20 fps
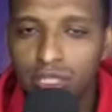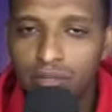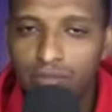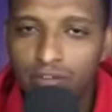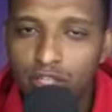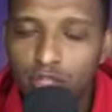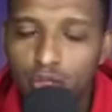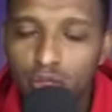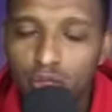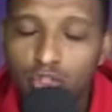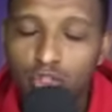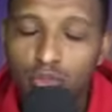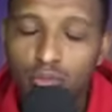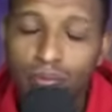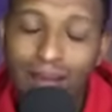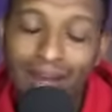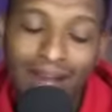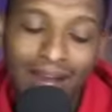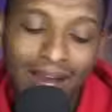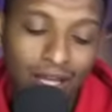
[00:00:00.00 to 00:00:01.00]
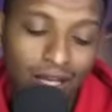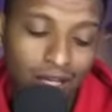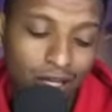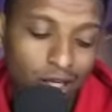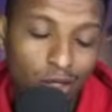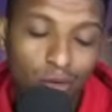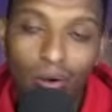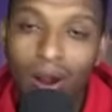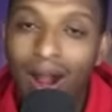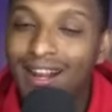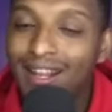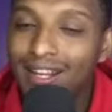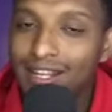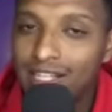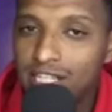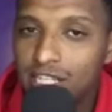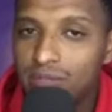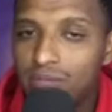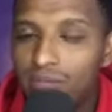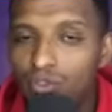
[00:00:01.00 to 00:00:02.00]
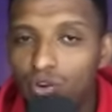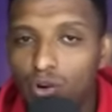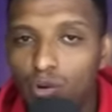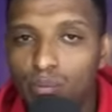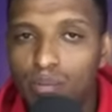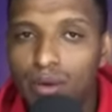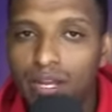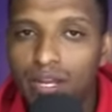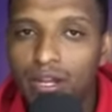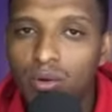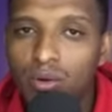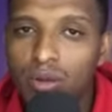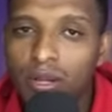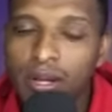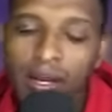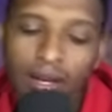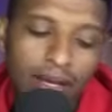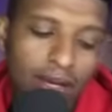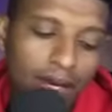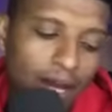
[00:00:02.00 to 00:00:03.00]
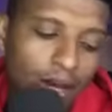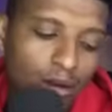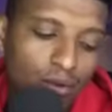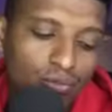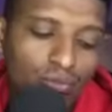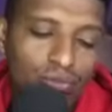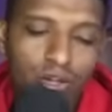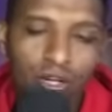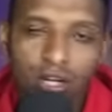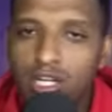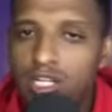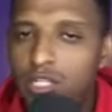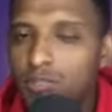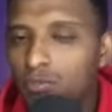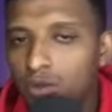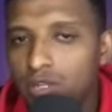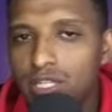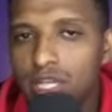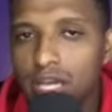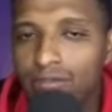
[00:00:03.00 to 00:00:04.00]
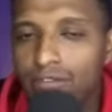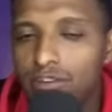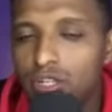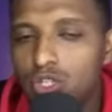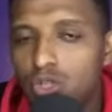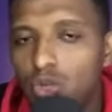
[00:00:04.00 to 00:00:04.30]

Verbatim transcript: event, you need to make a, uh, you know, analysis before betting on in any kind of uh, sports event.